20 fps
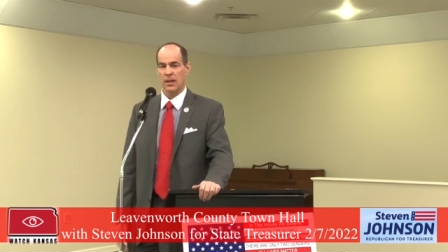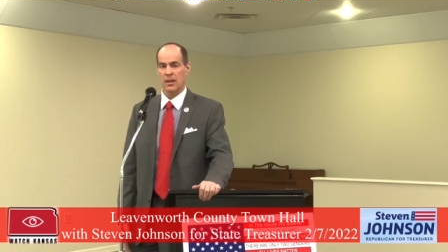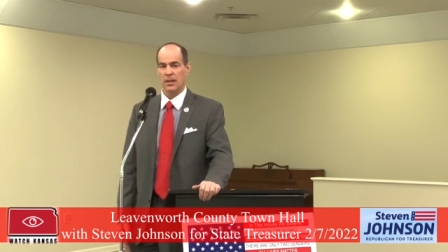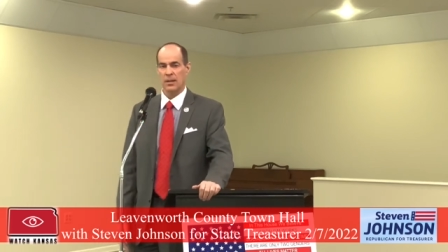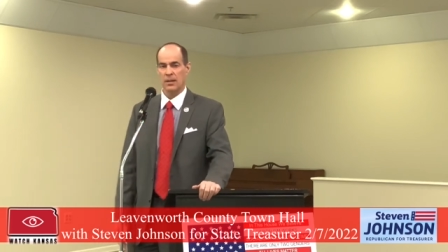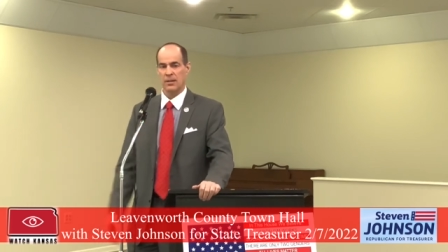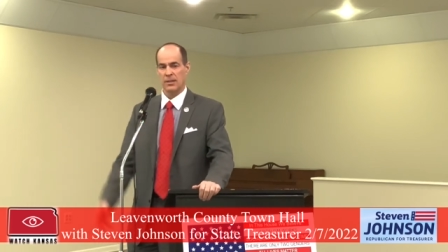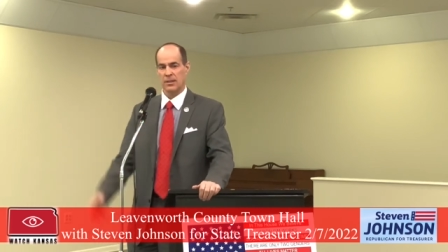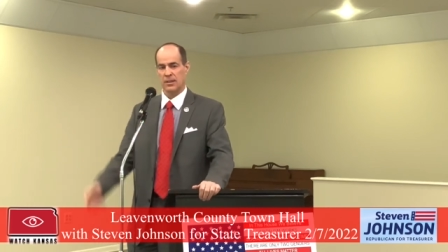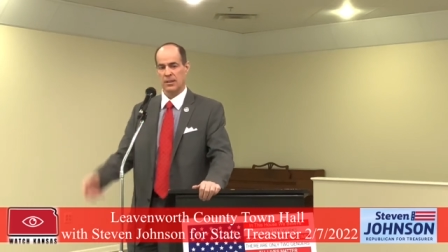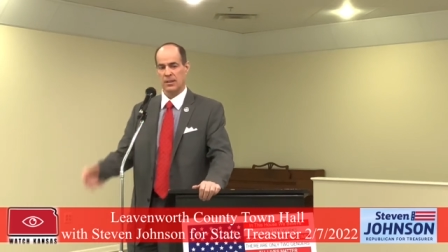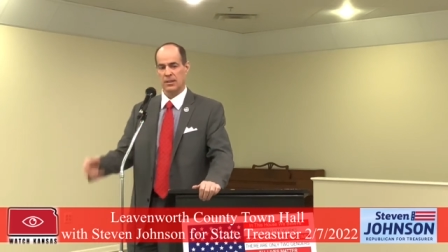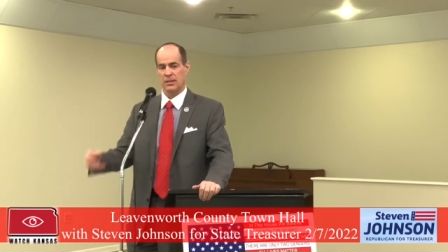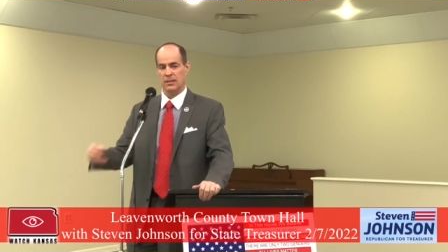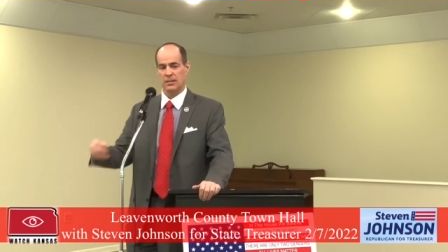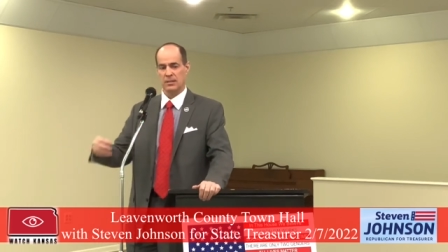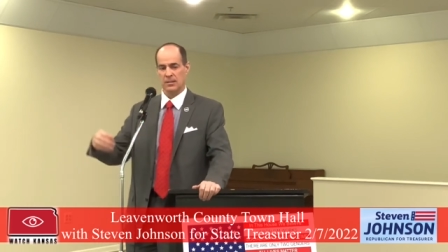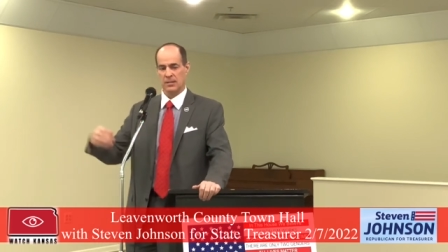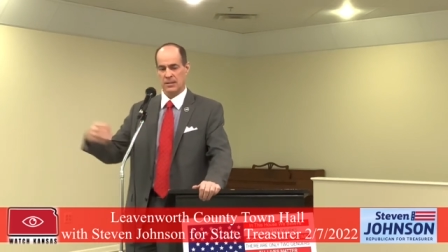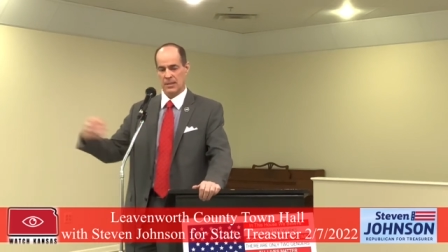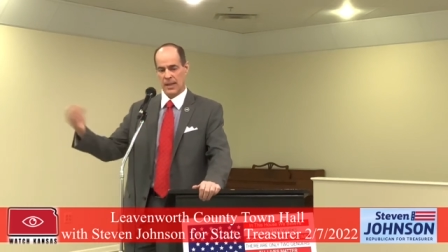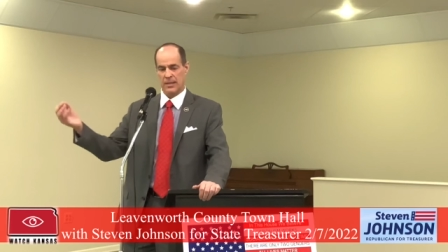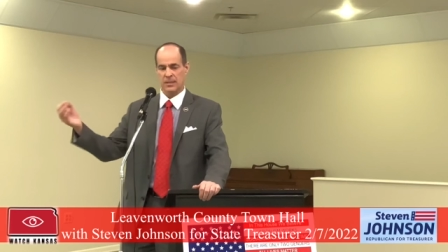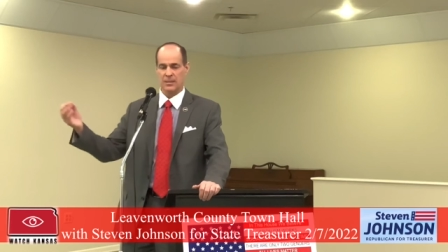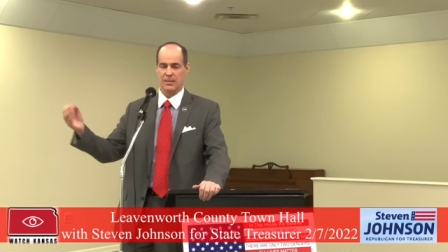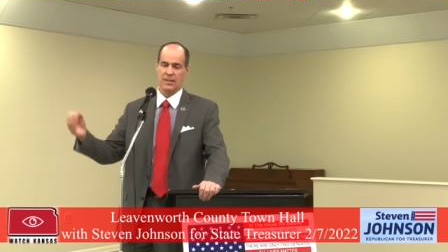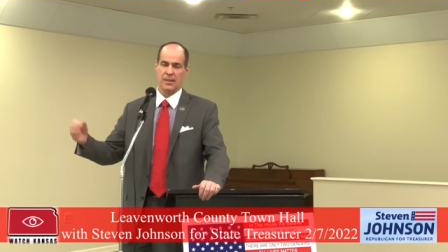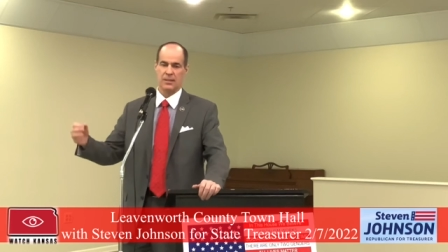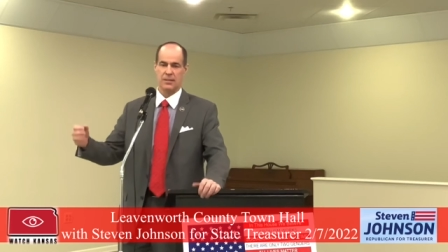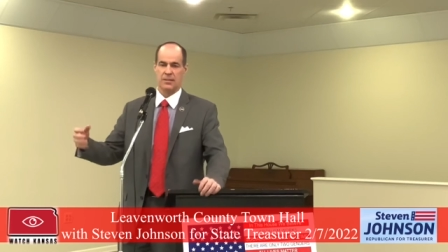uh the
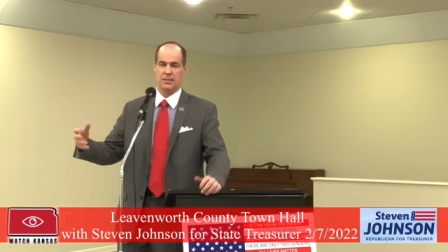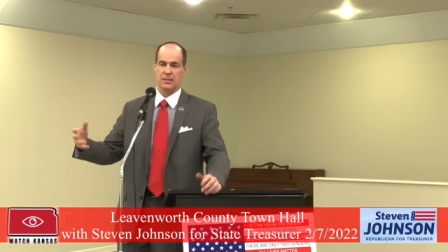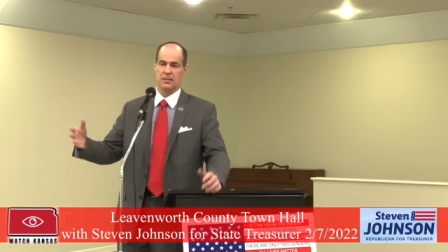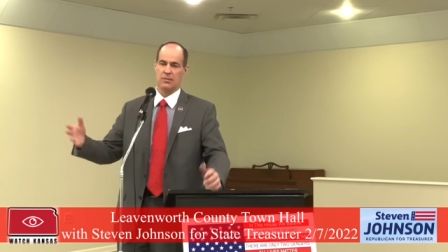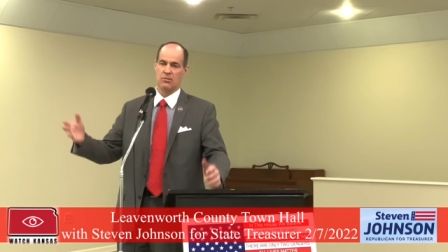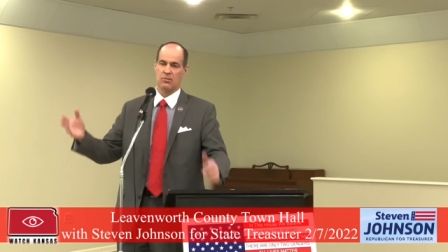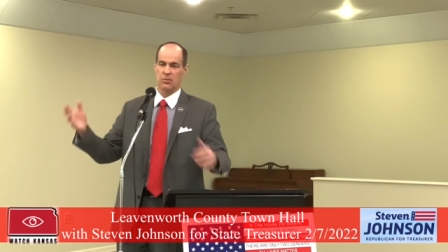excess